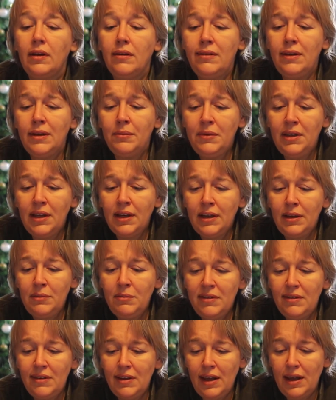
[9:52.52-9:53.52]

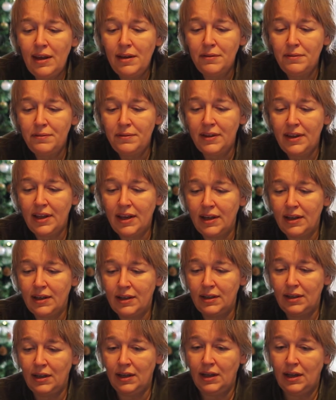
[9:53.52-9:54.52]
Sometimes, if
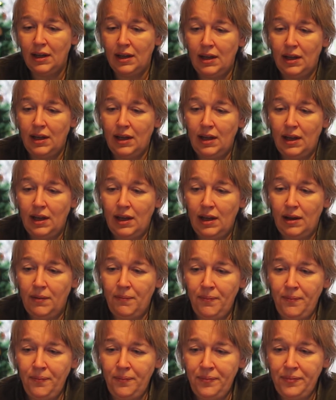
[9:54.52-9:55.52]
the
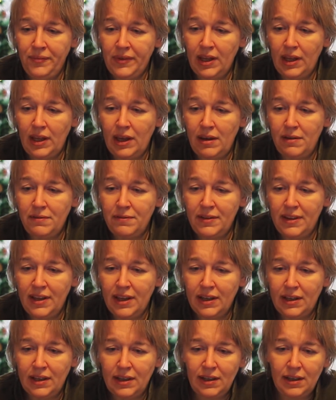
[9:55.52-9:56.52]
if
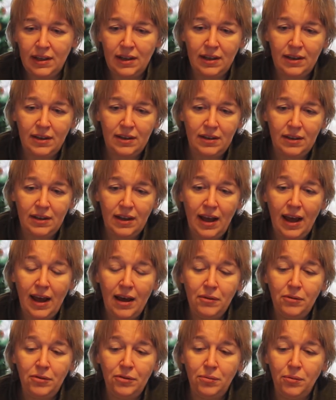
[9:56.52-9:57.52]
the
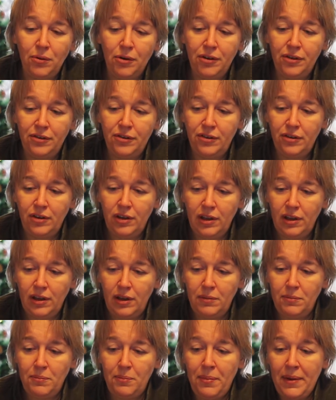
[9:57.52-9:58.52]
house was
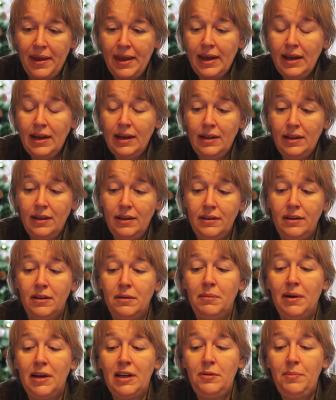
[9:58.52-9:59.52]
big, there
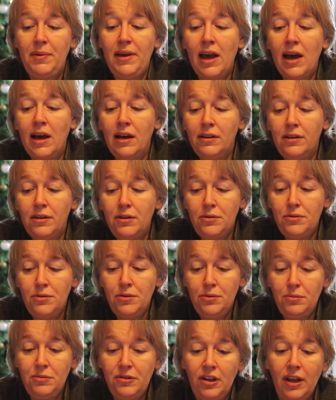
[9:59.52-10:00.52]
might be other
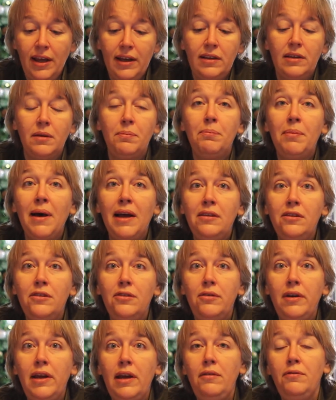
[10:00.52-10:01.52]
rooms like the
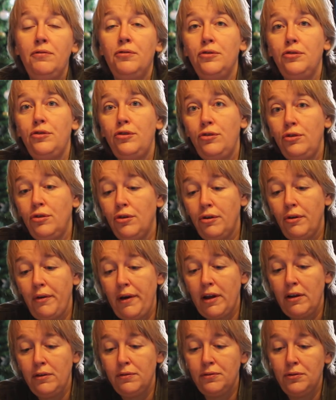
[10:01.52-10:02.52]
pantry for
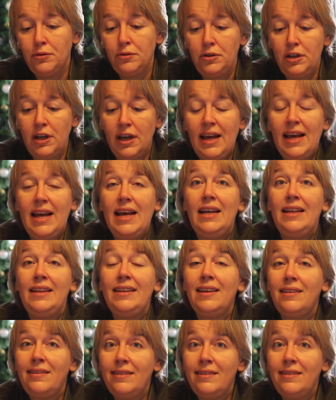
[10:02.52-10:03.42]
storing food, the